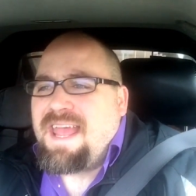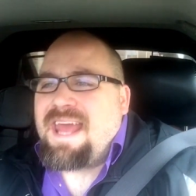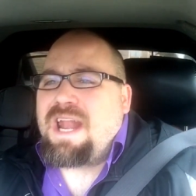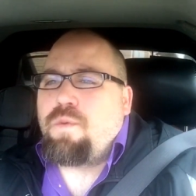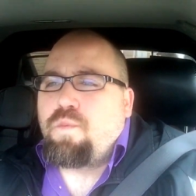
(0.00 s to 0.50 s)

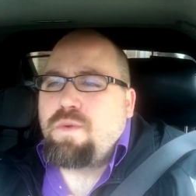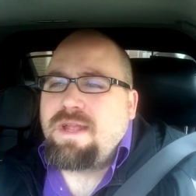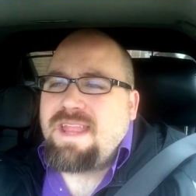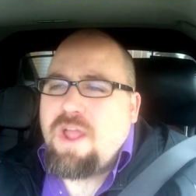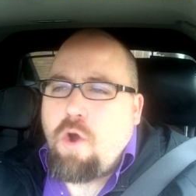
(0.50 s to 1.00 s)
And I
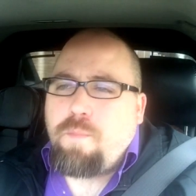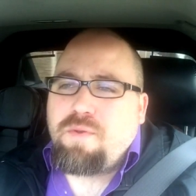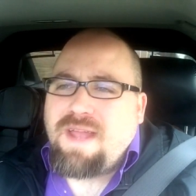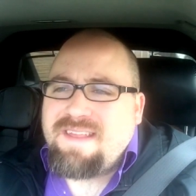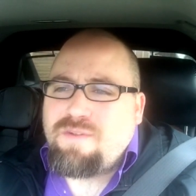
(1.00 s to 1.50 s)
really hope you
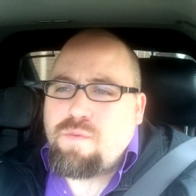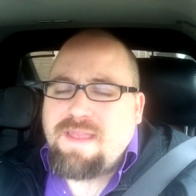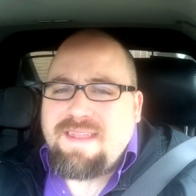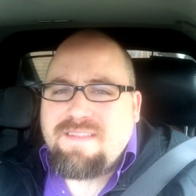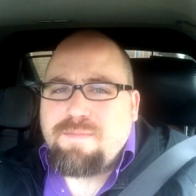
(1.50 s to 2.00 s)
guys don't
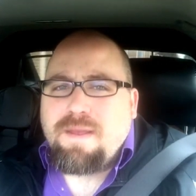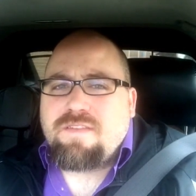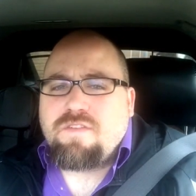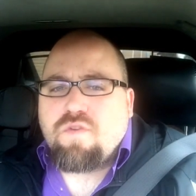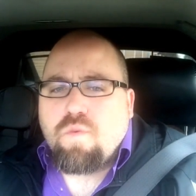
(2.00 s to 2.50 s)
take this
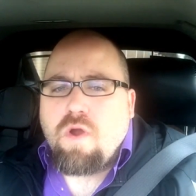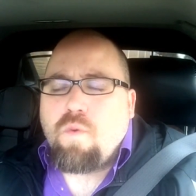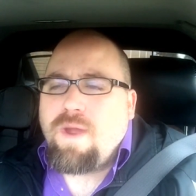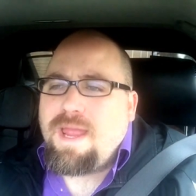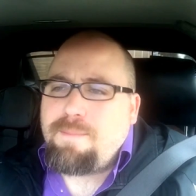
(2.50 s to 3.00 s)
message the wrong way.